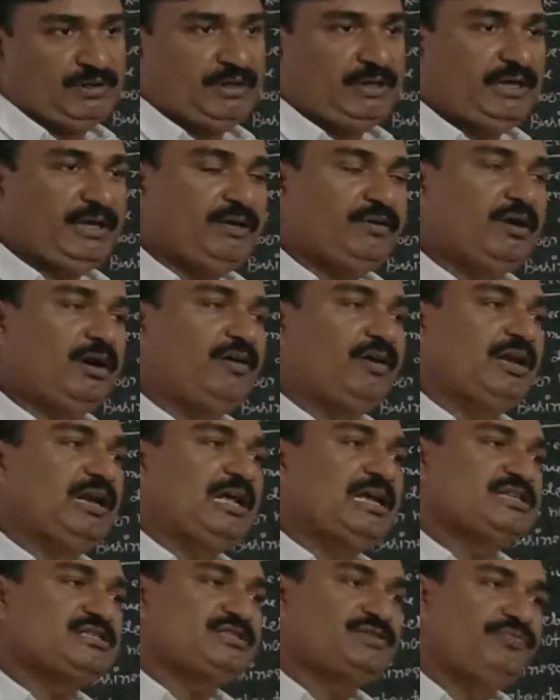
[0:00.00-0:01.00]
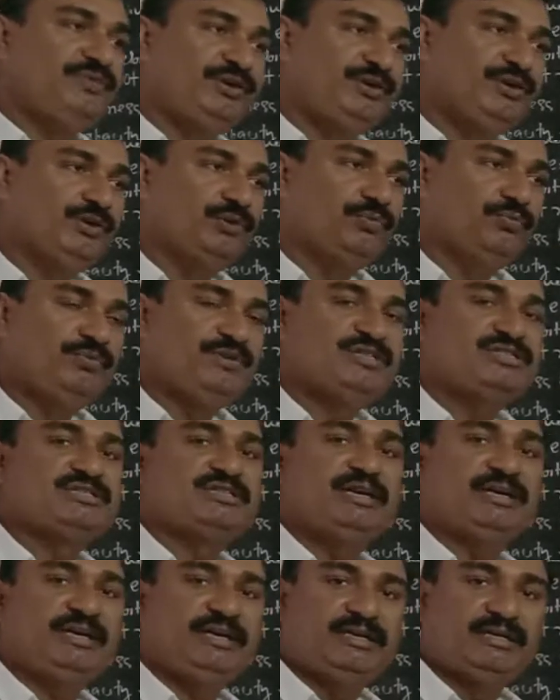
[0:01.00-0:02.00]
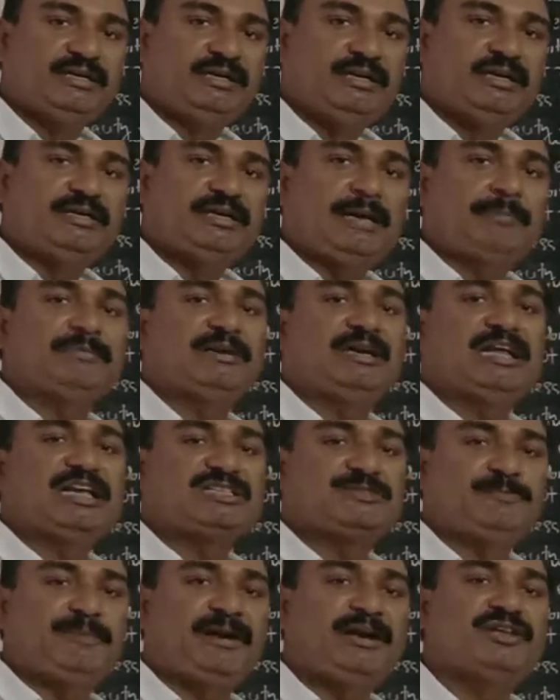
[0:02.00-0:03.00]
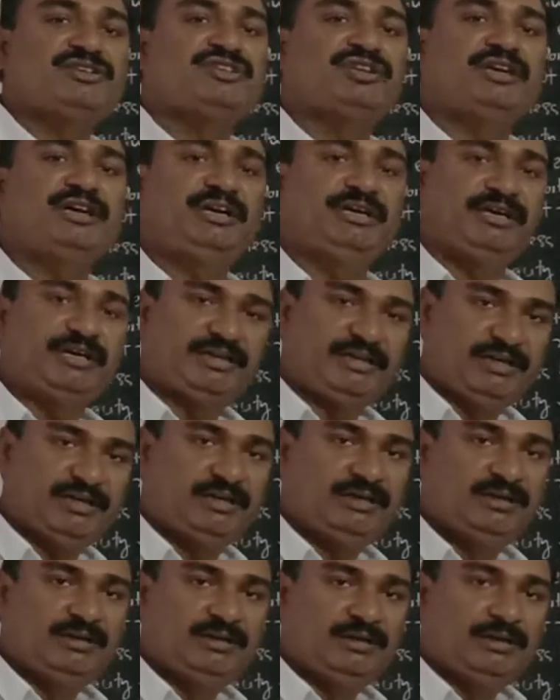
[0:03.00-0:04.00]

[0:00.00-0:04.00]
In our last video, we studied capital expenditure in detail,